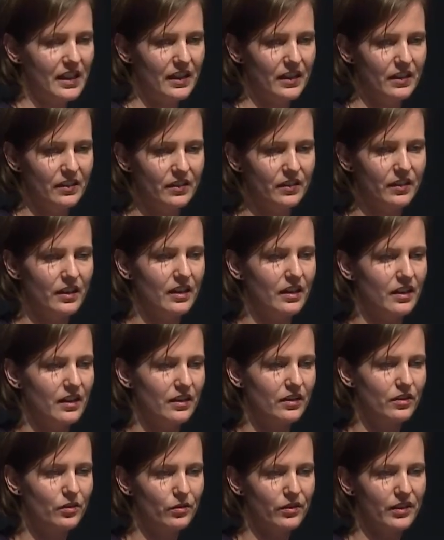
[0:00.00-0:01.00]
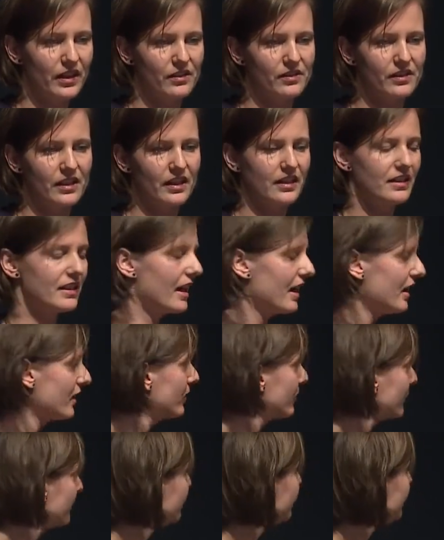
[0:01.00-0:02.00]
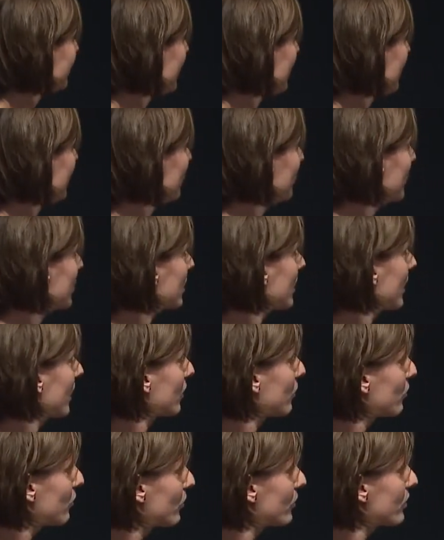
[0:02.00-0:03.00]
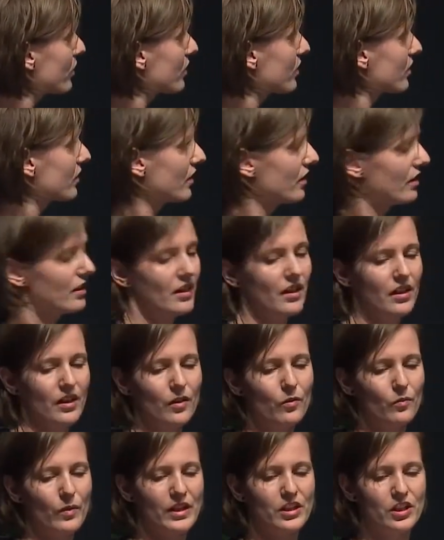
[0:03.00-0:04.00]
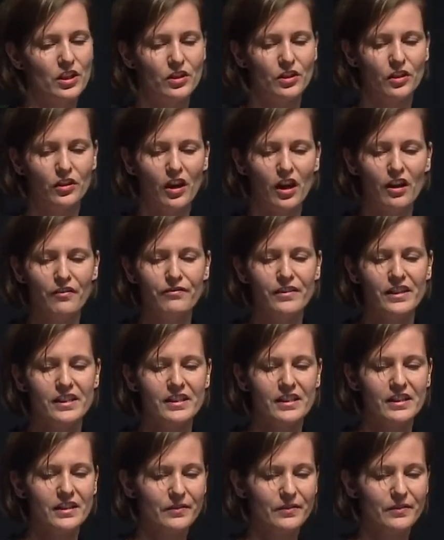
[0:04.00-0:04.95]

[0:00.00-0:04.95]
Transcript: in 2010, Commissioner Kroes, when she took office,